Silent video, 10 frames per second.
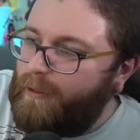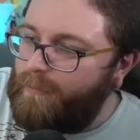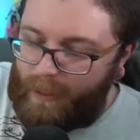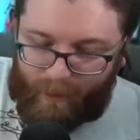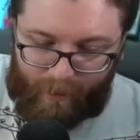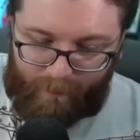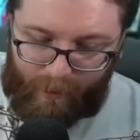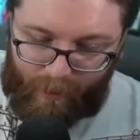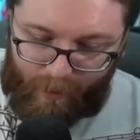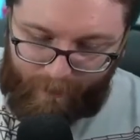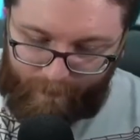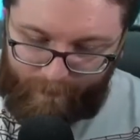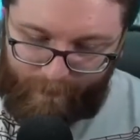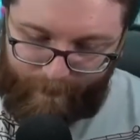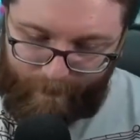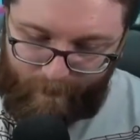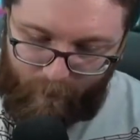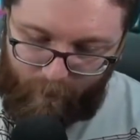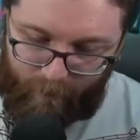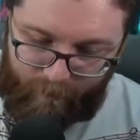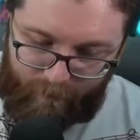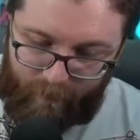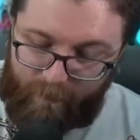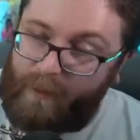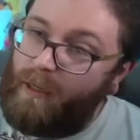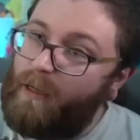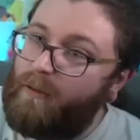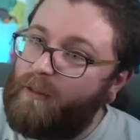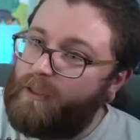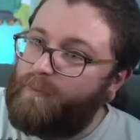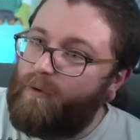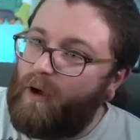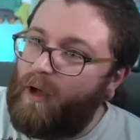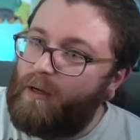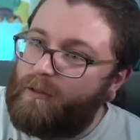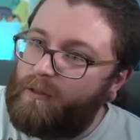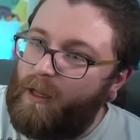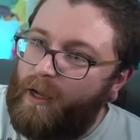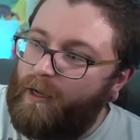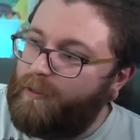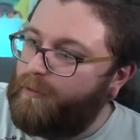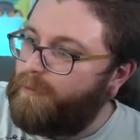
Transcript: Yeah. No, the me undies product line.